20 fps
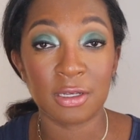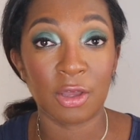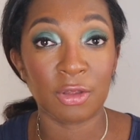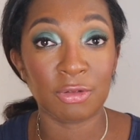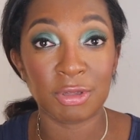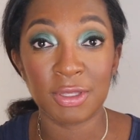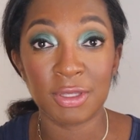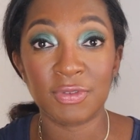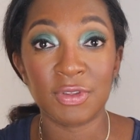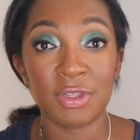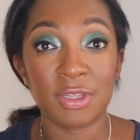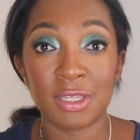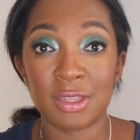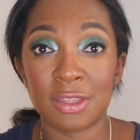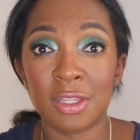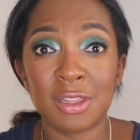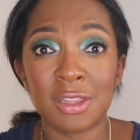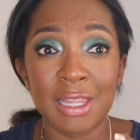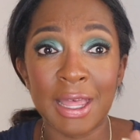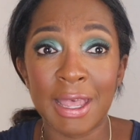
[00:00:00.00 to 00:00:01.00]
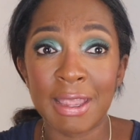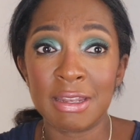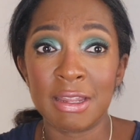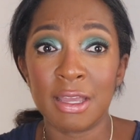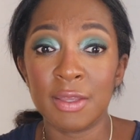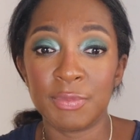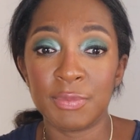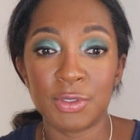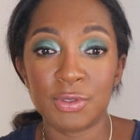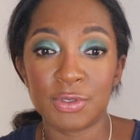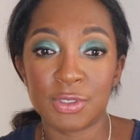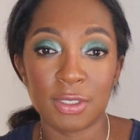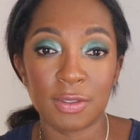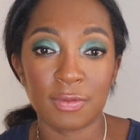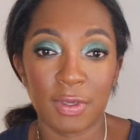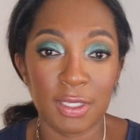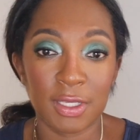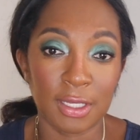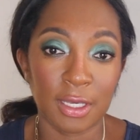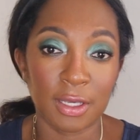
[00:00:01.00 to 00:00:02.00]
I'll leave the light I'm using
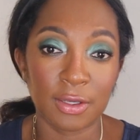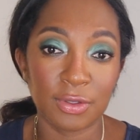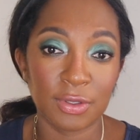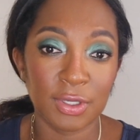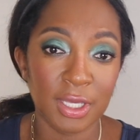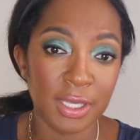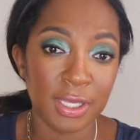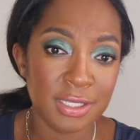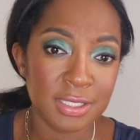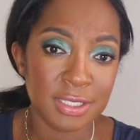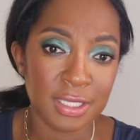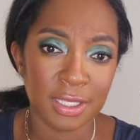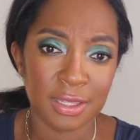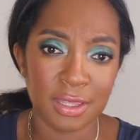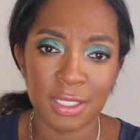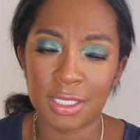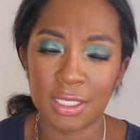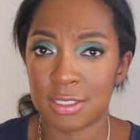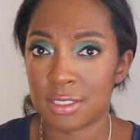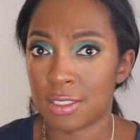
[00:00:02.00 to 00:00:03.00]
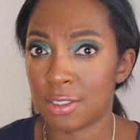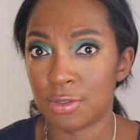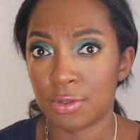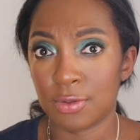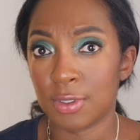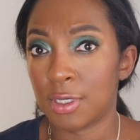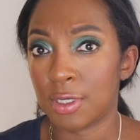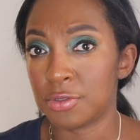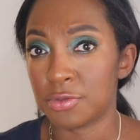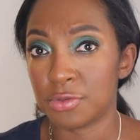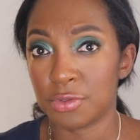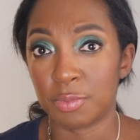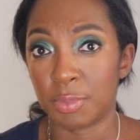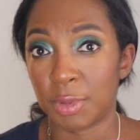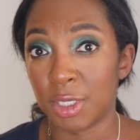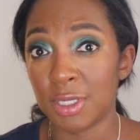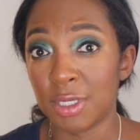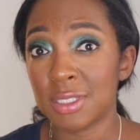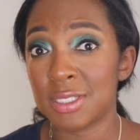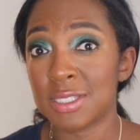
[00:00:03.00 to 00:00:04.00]
right now, you guys, I think is under
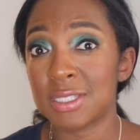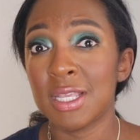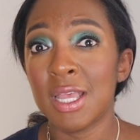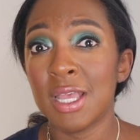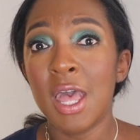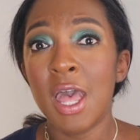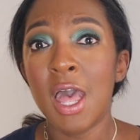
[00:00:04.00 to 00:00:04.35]
$100.